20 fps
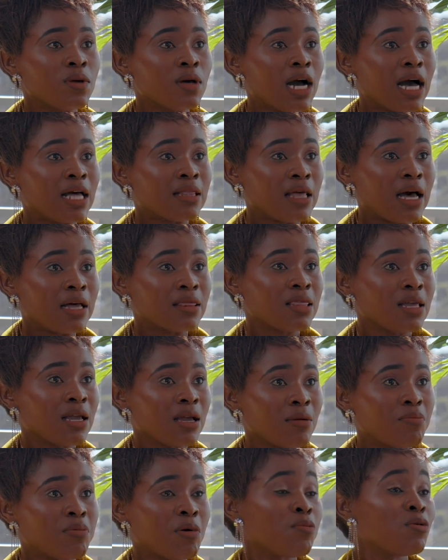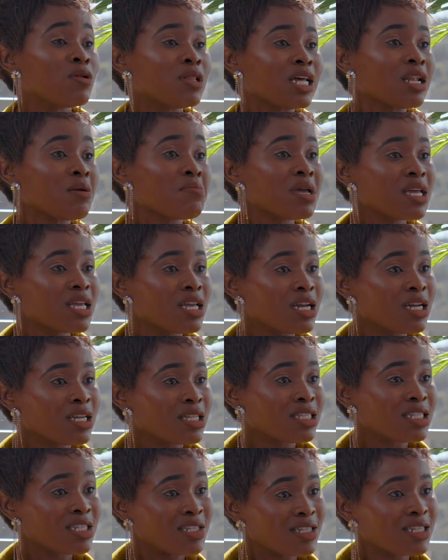I think people that are
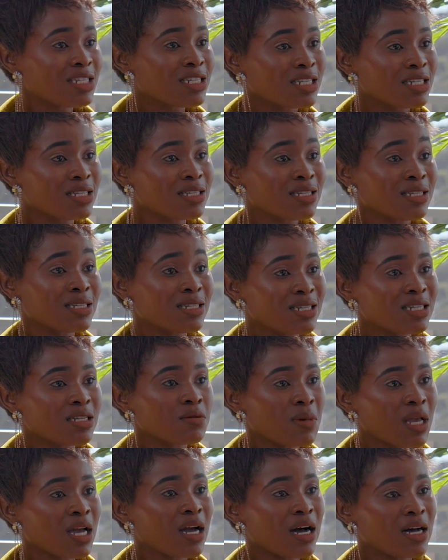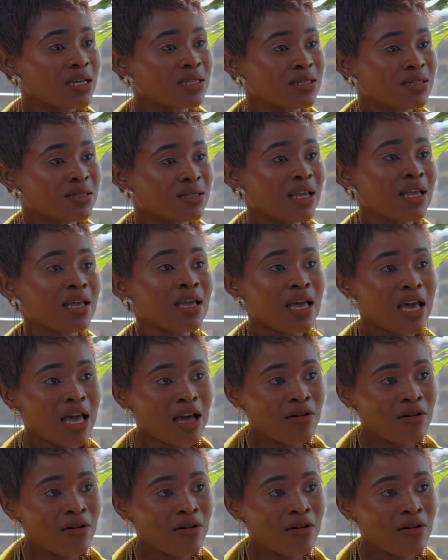making decision makers, they